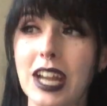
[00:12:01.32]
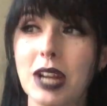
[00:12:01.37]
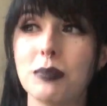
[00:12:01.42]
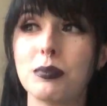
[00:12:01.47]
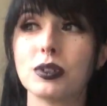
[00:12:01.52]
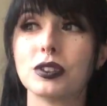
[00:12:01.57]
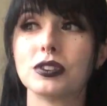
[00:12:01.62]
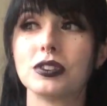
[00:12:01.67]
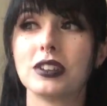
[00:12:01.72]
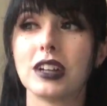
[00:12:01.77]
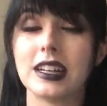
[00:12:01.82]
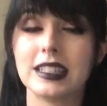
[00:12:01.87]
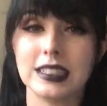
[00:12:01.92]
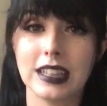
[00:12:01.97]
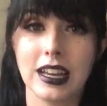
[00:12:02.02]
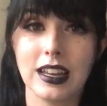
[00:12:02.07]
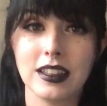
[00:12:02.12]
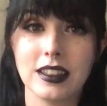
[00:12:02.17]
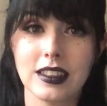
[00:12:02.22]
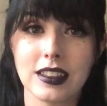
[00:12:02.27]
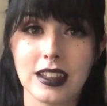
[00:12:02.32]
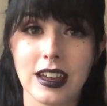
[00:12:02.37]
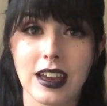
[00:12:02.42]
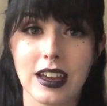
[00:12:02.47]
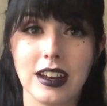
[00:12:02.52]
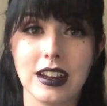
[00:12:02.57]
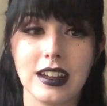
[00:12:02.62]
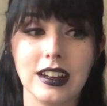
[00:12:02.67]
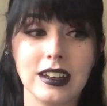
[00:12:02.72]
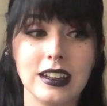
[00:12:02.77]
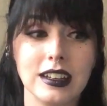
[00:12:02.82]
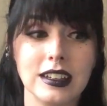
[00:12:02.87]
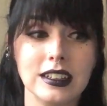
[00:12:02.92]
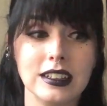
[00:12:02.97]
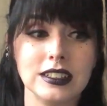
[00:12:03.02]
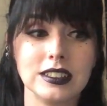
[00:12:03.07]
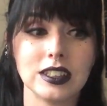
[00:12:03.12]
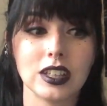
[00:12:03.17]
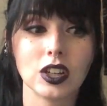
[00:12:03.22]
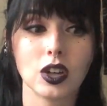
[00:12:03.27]
April 10th, and it
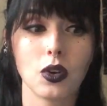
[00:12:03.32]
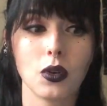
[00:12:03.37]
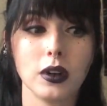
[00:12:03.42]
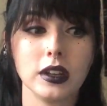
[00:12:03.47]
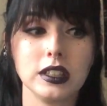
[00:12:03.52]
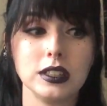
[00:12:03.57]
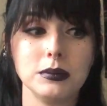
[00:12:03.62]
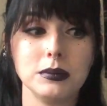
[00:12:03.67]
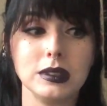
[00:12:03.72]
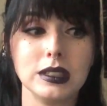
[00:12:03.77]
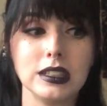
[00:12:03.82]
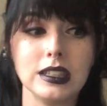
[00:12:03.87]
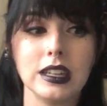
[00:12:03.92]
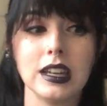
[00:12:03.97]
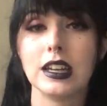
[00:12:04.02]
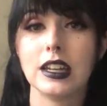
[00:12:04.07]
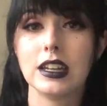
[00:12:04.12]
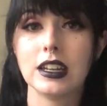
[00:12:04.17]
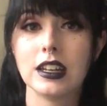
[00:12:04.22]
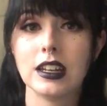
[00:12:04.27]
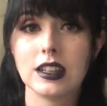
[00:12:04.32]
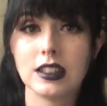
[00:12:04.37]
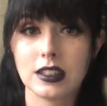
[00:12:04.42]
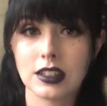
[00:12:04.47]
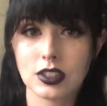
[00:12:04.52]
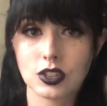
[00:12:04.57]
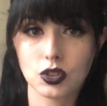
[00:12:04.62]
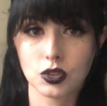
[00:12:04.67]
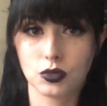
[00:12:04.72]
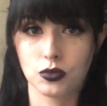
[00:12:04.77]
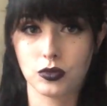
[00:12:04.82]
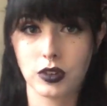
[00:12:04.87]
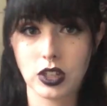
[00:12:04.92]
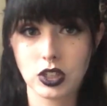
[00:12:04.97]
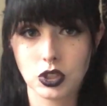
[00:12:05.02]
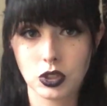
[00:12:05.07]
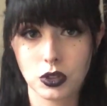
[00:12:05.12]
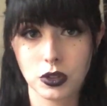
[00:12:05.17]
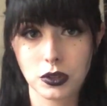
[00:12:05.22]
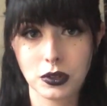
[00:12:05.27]
is going to be in this
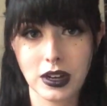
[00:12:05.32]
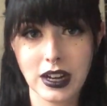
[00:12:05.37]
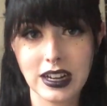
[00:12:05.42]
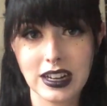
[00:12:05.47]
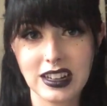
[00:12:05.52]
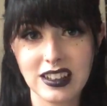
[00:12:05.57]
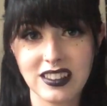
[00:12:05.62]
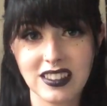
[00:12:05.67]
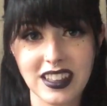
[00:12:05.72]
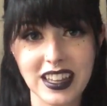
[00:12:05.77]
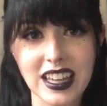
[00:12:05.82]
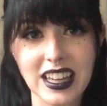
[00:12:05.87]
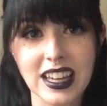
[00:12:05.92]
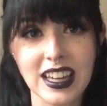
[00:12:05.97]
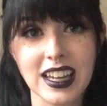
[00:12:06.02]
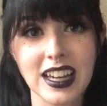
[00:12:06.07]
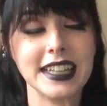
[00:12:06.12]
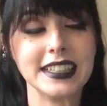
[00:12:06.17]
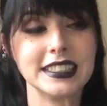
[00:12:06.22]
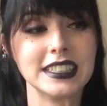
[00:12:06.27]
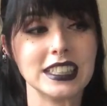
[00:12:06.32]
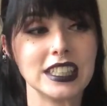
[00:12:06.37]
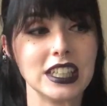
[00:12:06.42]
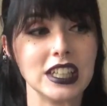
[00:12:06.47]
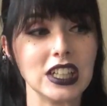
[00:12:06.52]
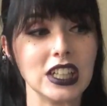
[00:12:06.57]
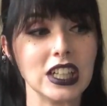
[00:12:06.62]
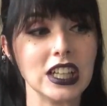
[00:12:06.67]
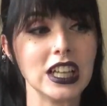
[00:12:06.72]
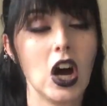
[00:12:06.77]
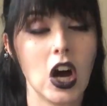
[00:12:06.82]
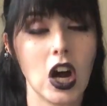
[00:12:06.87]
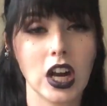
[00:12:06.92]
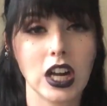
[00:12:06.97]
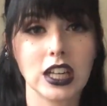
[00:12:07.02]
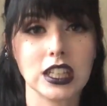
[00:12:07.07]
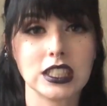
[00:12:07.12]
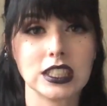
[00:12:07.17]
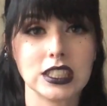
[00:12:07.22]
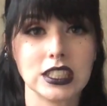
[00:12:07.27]
retrograde thingy until
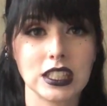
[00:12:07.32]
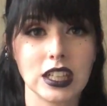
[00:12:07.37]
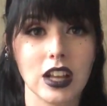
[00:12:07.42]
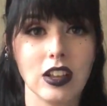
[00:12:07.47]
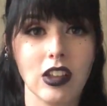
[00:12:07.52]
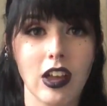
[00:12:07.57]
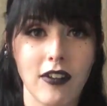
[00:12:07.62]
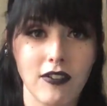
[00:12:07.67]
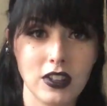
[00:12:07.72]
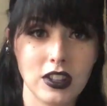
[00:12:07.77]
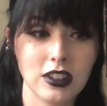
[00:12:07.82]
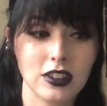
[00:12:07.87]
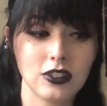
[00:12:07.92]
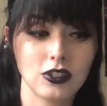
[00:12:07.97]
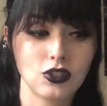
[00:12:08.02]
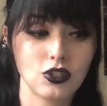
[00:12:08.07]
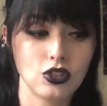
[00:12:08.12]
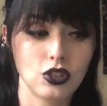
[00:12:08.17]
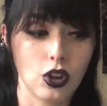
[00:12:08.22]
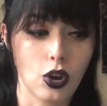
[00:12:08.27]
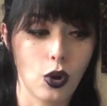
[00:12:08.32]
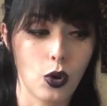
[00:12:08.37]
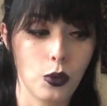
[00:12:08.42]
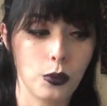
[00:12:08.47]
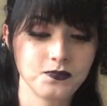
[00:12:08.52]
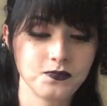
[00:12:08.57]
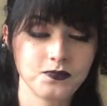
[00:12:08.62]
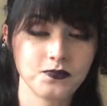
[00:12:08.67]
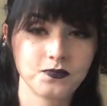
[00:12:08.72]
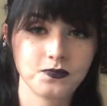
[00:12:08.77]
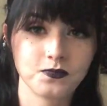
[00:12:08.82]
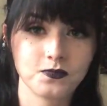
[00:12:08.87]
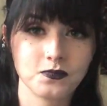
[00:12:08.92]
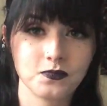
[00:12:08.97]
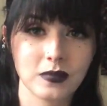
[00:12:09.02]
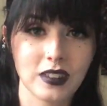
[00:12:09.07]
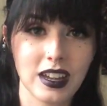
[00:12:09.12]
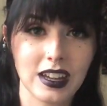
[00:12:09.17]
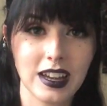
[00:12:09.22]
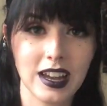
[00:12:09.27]
August 11th. So
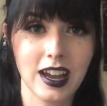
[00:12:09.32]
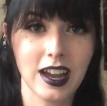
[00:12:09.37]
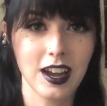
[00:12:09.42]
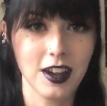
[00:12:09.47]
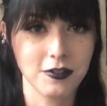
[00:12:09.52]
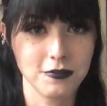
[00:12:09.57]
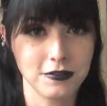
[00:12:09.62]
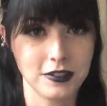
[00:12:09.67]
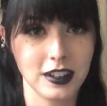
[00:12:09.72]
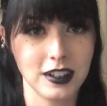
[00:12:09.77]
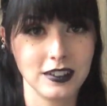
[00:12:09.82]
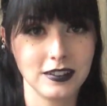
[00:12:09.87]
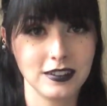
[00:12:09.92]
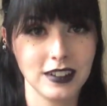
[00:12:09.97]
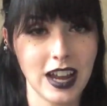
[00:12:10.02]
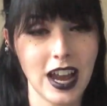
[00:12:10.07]
have fun.